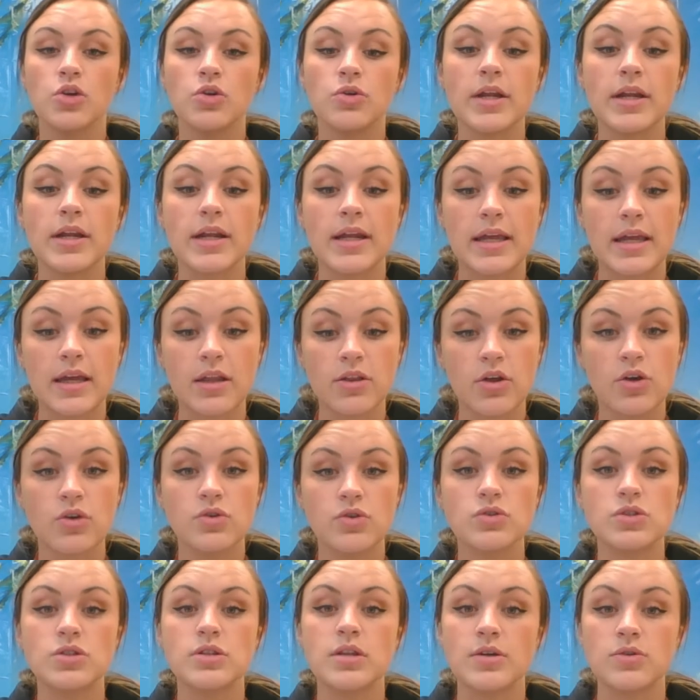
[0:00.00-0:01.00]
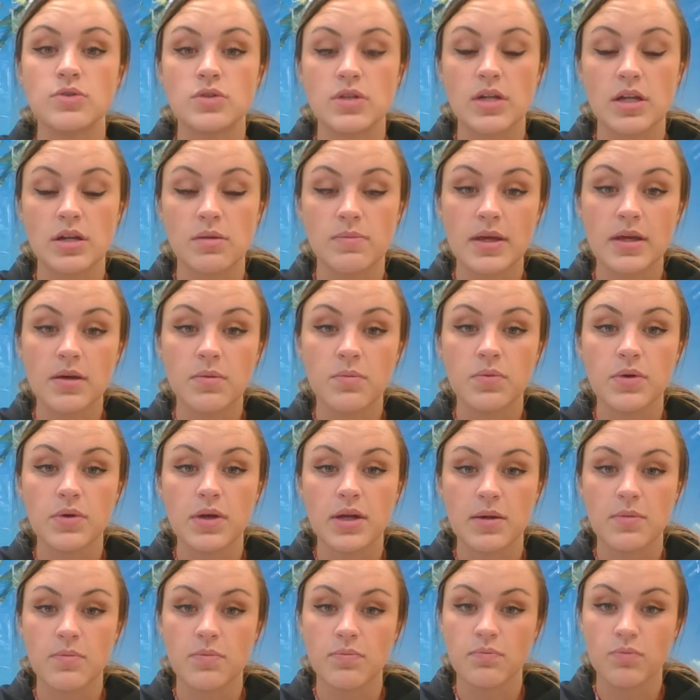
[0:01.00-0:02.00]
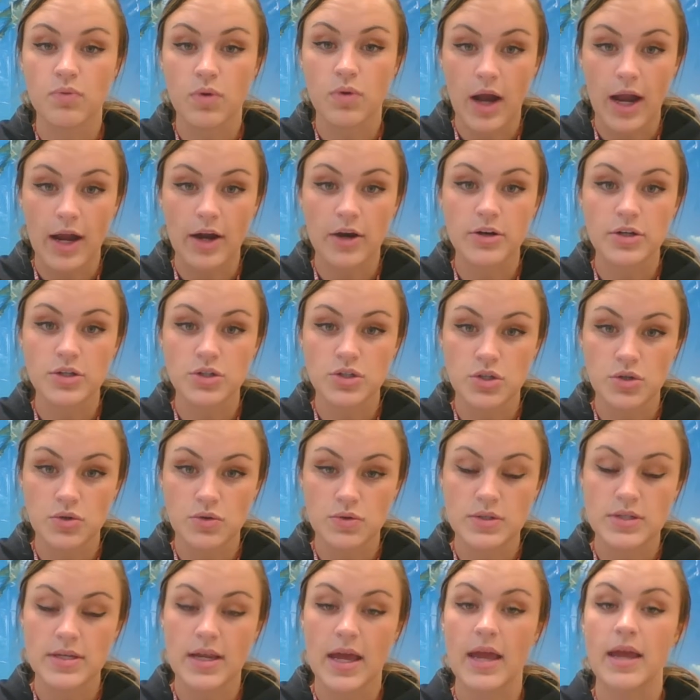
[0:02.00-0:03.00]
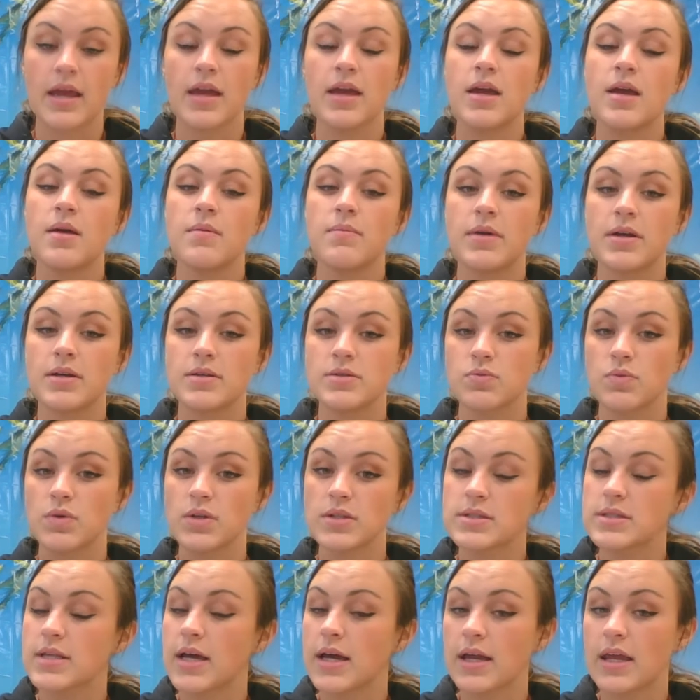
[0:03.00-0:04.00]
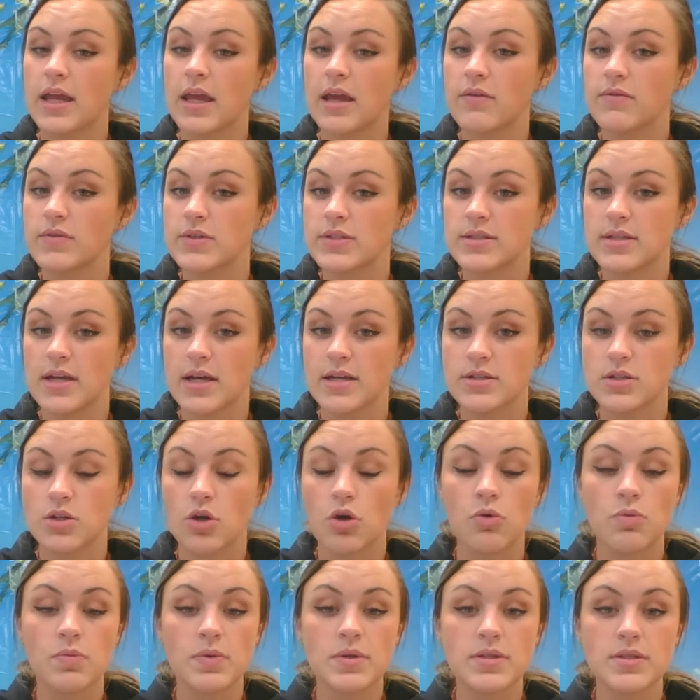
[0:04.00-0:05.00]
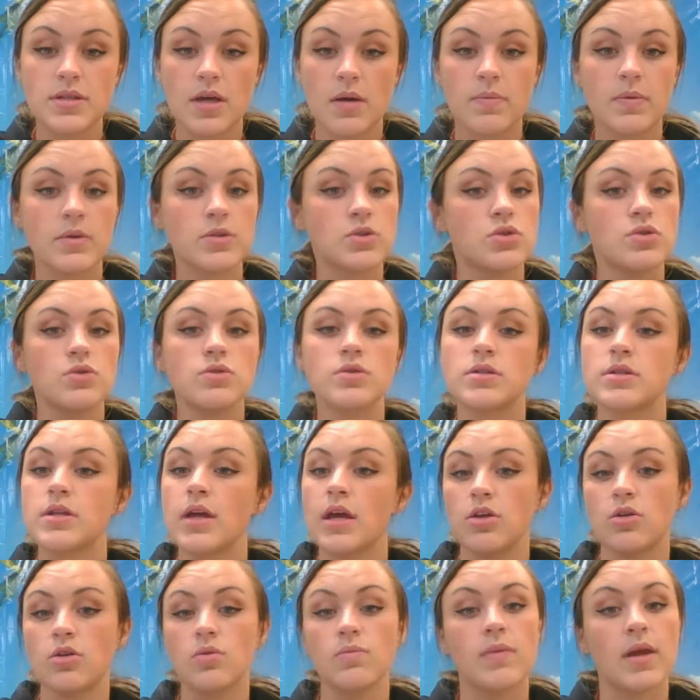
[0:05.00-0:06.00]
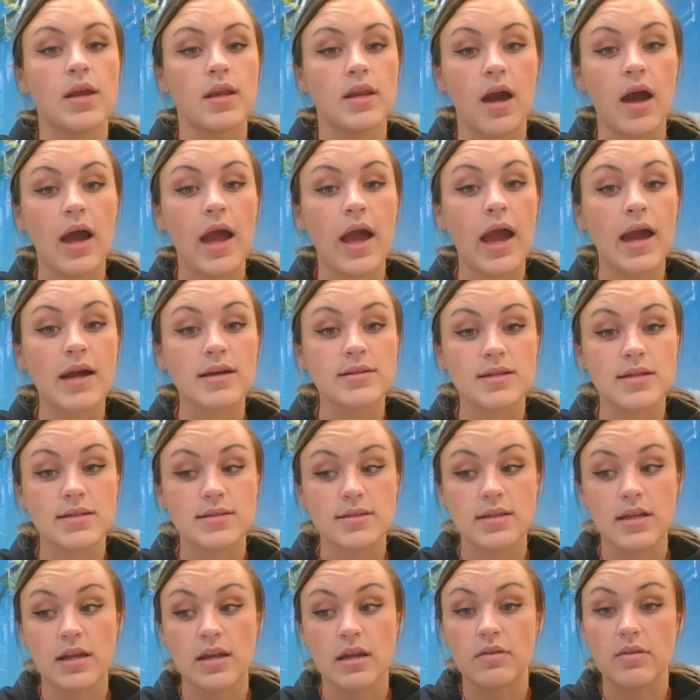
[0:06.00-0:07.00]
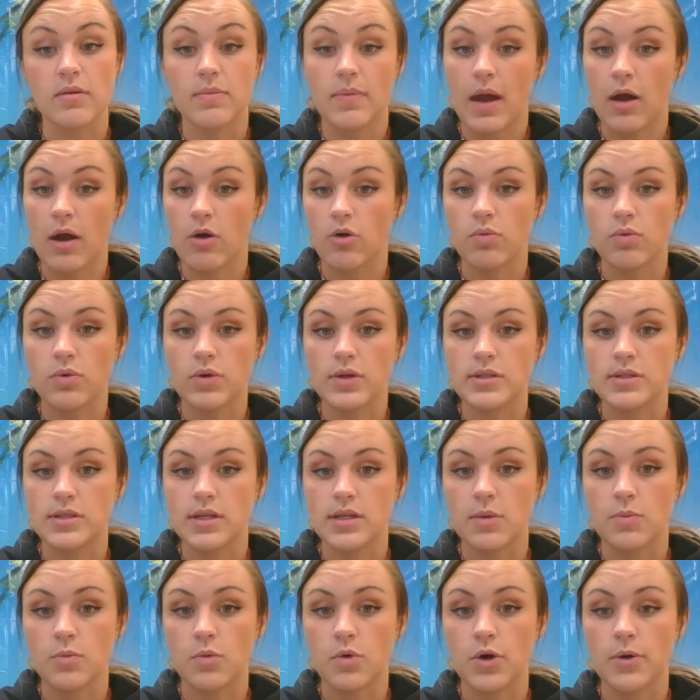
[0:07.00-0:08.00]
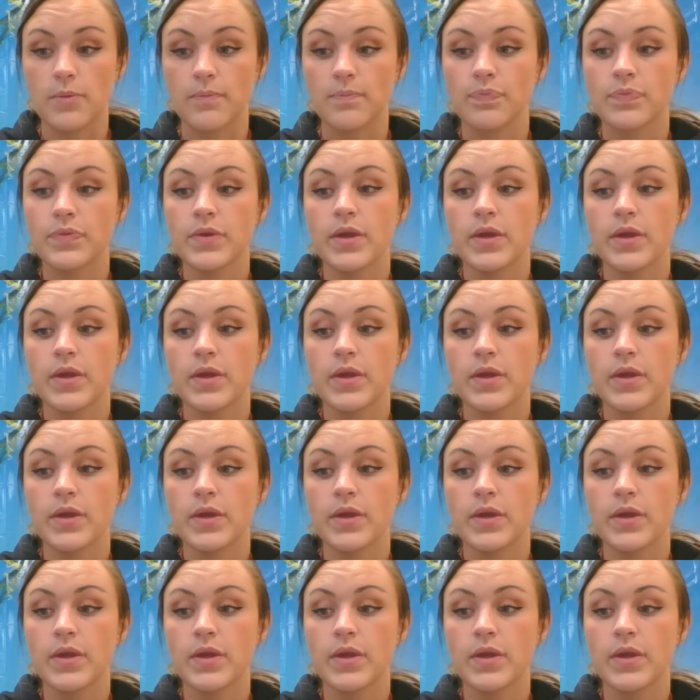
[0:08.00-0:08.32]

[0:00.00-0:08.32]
you need to get those. Those need to be completed prior to Tuesday, because once that Canvas test opens up on Tuesday, you may not access any of the PowerPoints anymore.